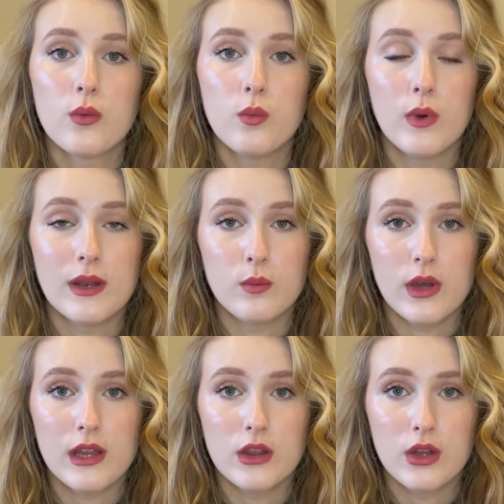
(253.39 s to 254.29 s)
When
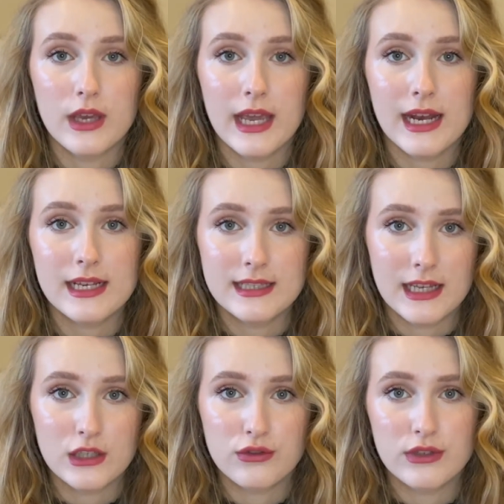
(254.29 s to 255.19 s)
we're looking at
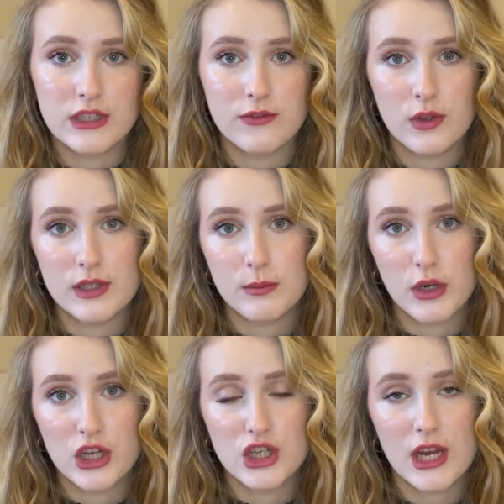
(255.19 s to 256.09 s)
accessories for this
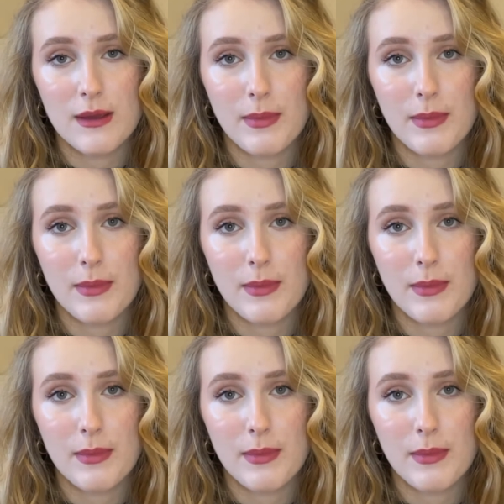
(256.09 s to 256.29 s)
body shape,